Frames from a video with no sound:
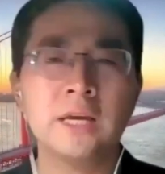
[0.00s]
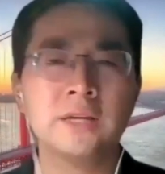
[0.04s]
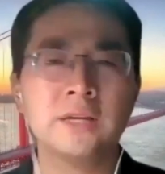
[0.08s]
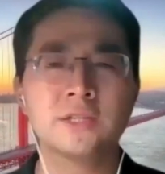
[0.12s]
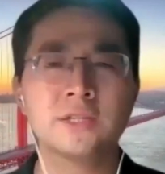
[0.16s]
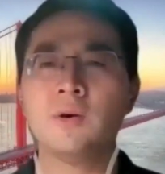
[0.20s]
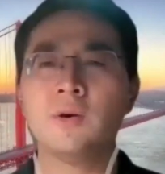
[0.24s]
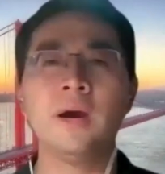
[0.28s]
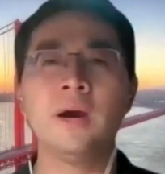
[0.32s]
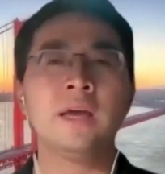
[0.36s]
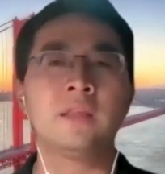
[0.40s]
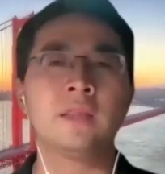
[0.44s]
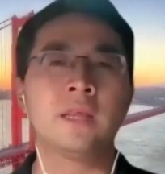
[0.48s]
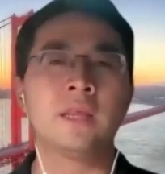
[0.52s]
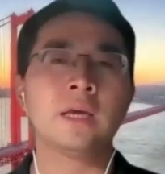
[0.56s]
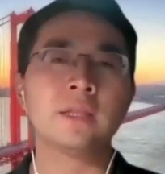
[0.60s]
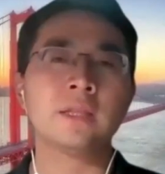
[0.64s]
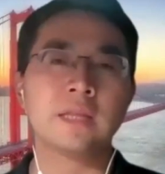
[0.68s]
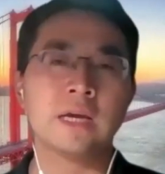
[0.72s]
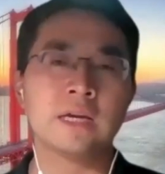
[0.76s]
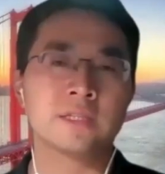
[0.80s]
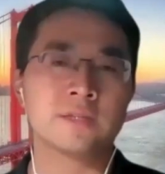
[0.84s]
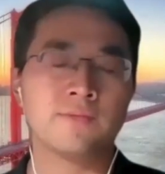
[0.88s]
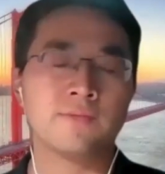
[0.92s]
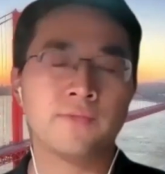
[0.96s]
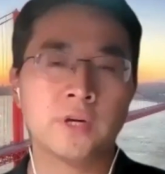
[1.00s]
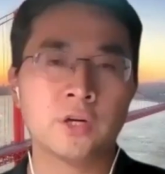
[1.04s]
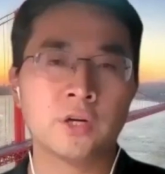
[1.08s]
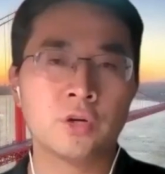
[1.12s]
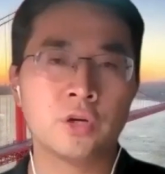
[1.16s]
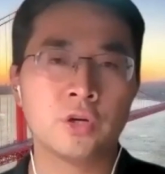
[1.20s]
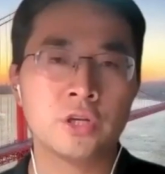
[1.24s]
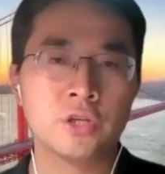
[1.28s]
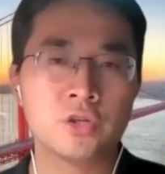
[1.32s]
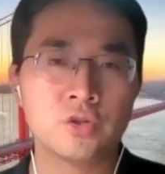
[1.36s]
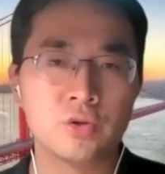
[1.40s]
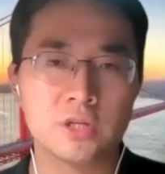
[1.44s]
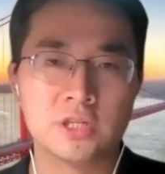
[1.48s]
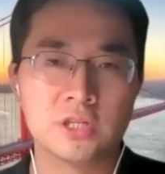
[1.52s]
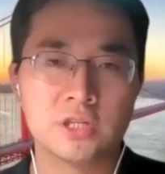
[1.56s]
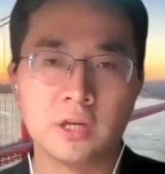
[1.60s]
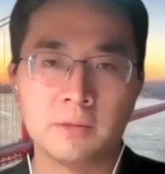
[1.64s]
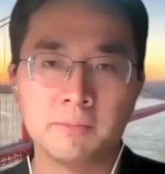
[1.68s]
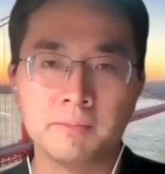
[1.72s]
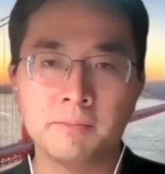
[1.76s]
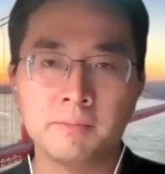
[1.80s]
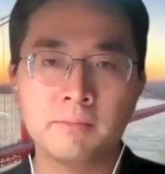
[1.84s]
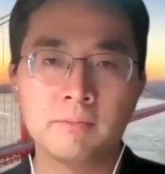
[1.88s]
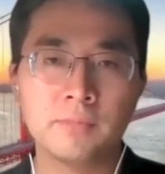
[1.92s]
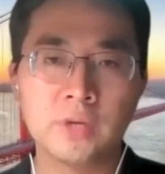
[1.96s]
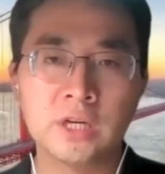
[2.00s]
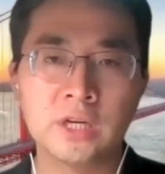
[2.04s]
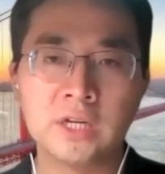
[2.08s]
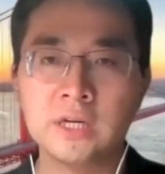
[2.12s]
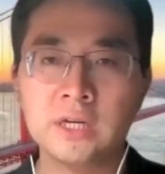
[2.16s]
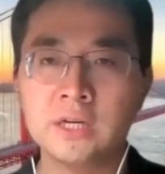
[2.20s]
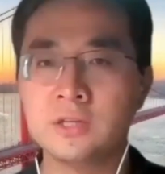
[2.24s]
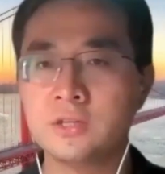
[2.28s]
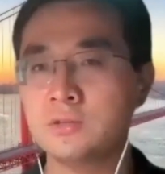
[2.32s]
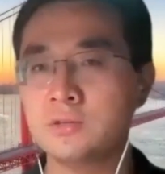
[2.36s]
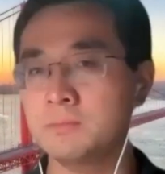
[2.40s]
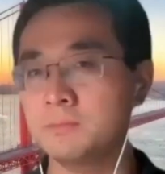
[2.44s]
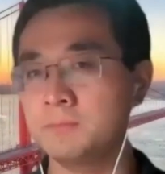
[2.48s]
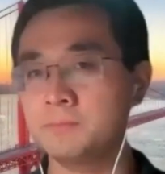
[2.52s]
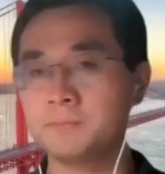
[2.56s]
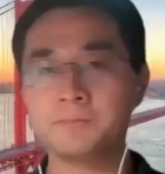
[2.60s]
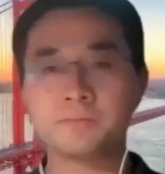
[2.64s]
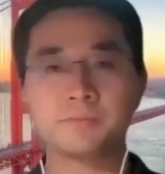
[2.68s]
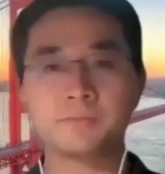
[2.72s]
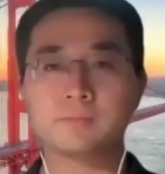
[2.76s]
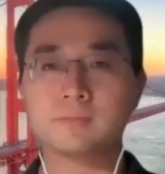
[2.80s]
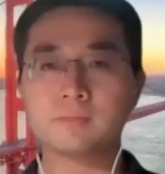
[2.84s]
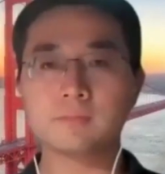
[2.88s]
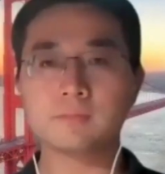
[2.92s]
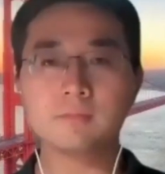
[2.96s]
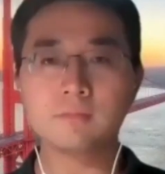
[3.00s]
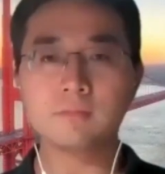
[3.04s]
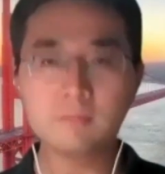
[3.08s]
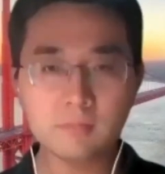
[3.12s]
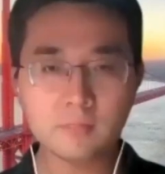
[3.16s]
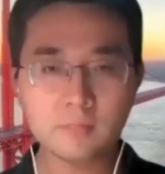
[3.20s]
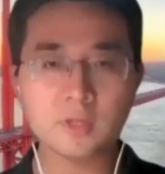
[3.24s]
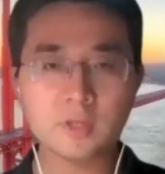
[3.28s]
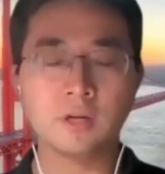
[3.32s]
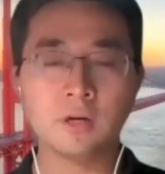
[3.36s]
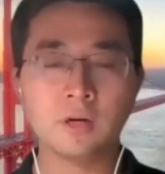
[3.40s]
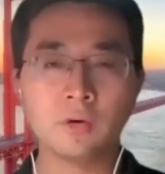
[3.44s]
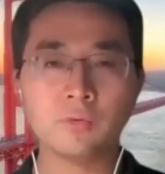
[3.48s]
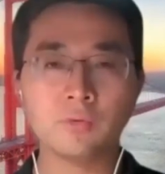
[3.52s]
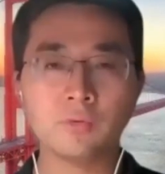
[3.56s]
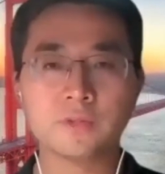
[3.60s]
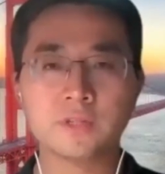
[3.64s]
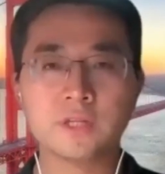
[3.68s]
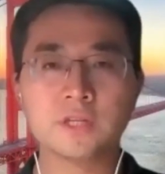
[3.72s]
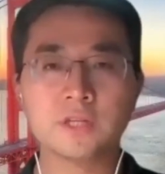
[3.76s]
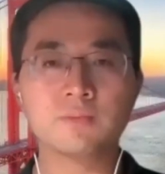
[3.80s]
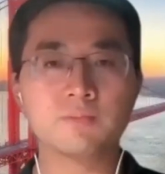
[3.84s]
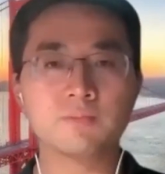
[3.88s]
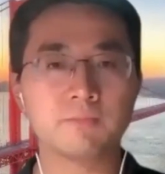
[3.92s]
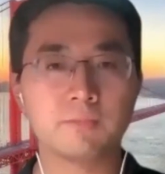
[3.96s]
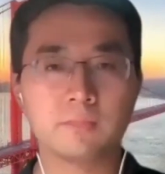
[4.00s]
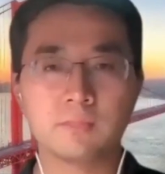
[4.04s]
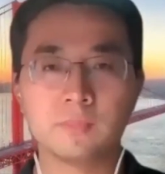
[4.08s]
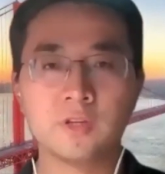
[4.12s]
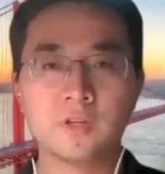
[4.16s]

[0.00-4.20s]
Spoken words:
So I think that's very interesting because this